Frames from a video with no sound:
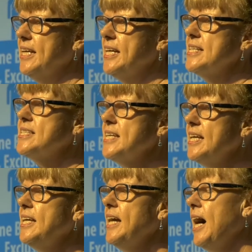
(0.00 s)

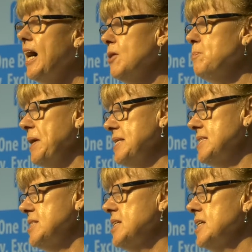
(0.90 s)
see how
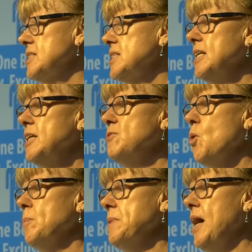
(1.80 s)
best to leave no
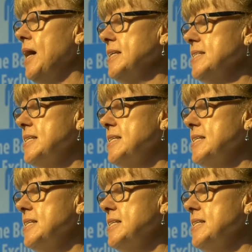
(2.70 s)
one behind.